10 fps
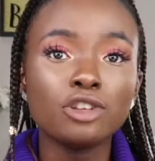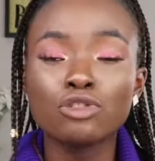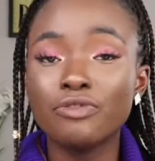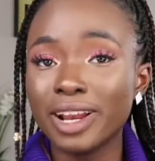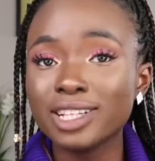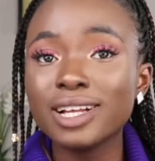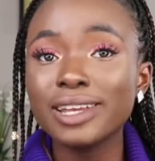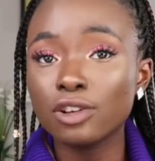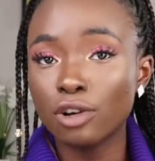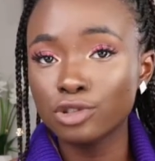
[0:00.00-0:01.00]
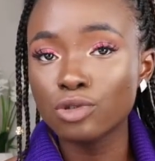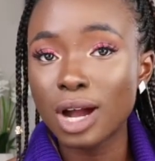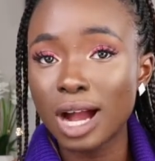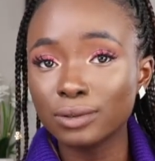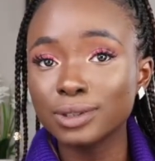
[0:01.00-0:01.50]
So financial aid also
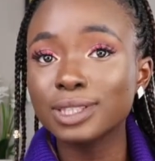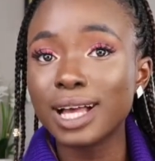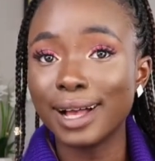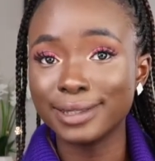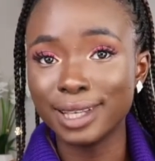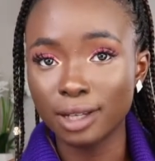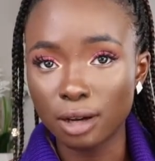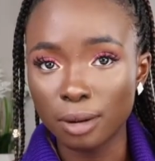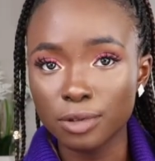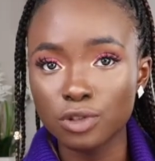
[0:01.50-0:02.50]
counts as income,